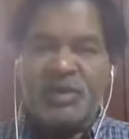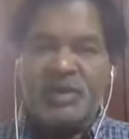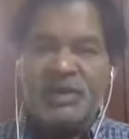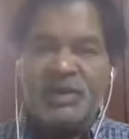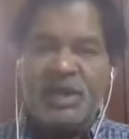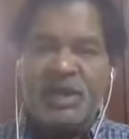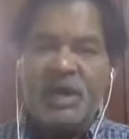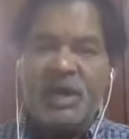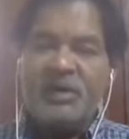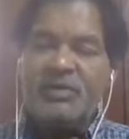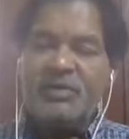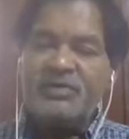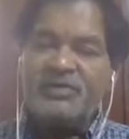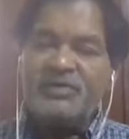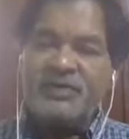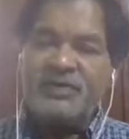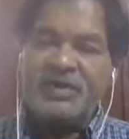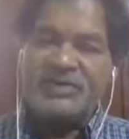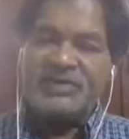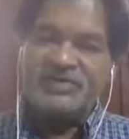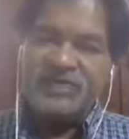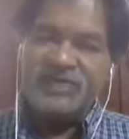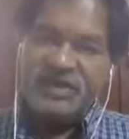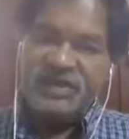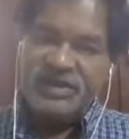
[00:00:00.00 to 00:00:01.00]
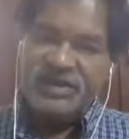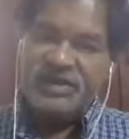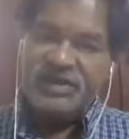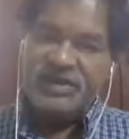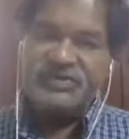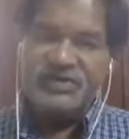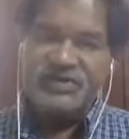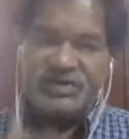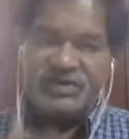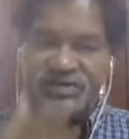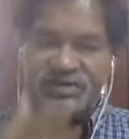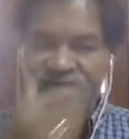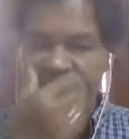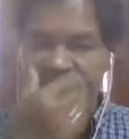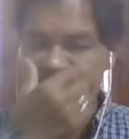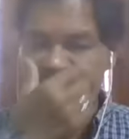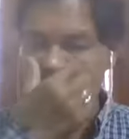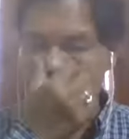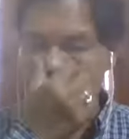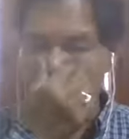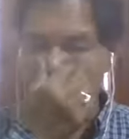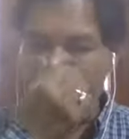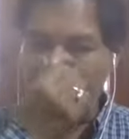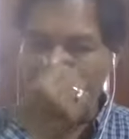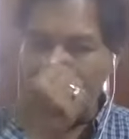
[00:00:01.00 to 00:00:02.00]
Now, for senior citizens
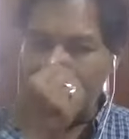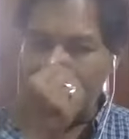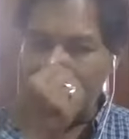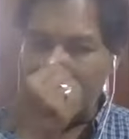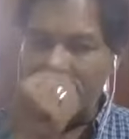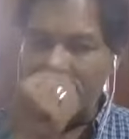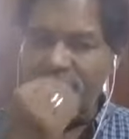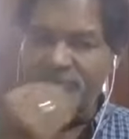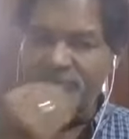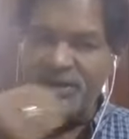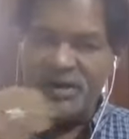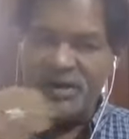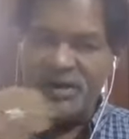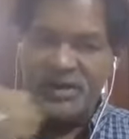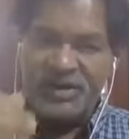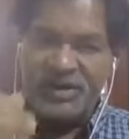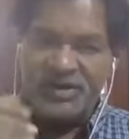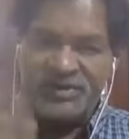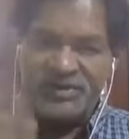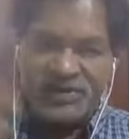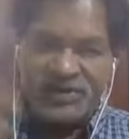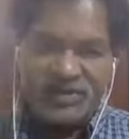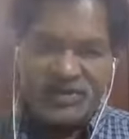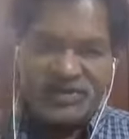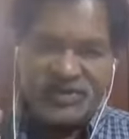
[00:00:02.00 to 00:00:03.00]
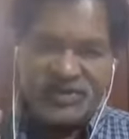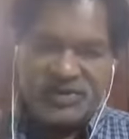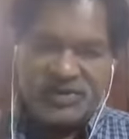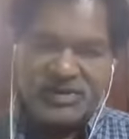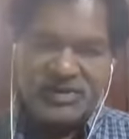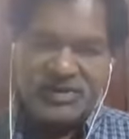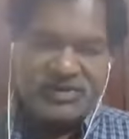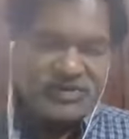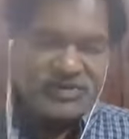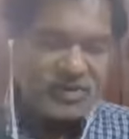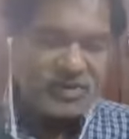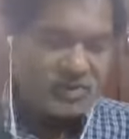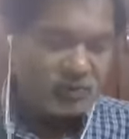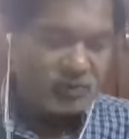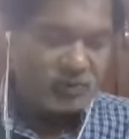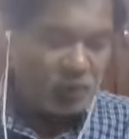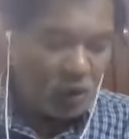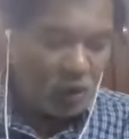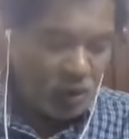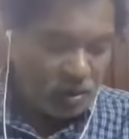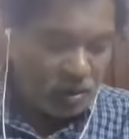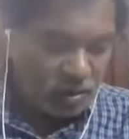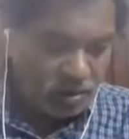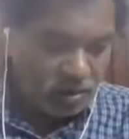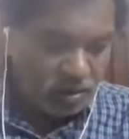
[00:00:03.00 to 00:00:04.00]
who have completed 60 years or
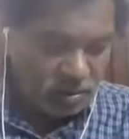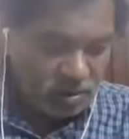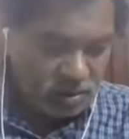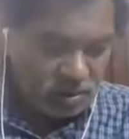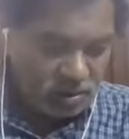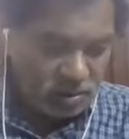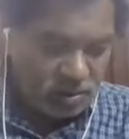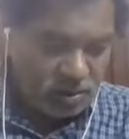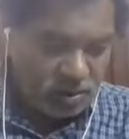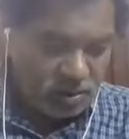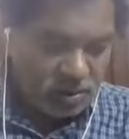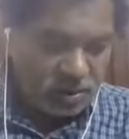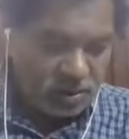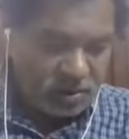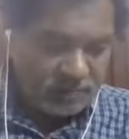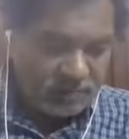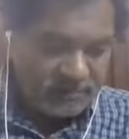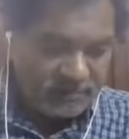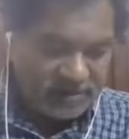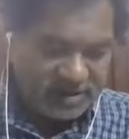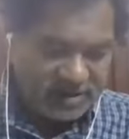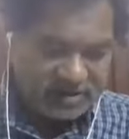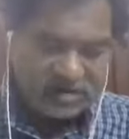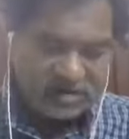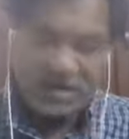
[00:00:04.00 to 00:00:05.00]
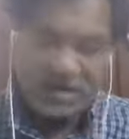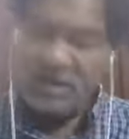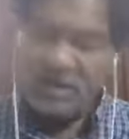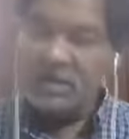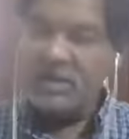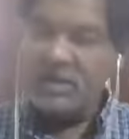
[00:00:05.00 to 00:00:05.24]
more, but